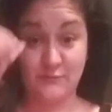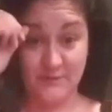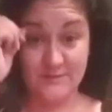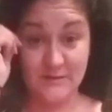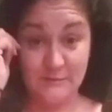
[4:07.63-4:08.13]

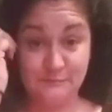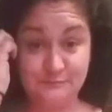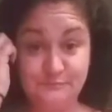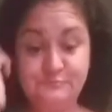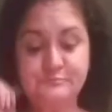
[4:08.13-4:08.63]
freeze it,
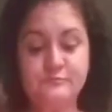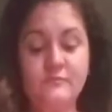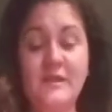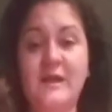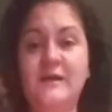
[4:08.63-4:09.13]

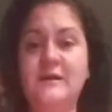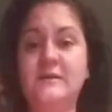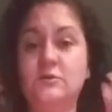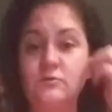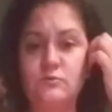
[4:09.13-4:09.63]
and I
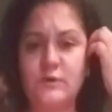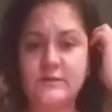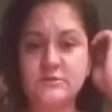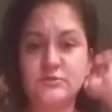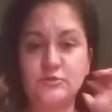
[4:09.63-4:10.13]
don't
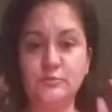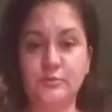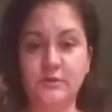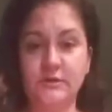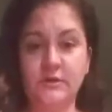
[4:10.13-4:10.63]
want to
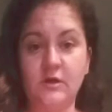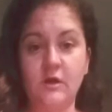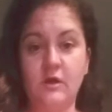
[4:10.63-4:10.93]
put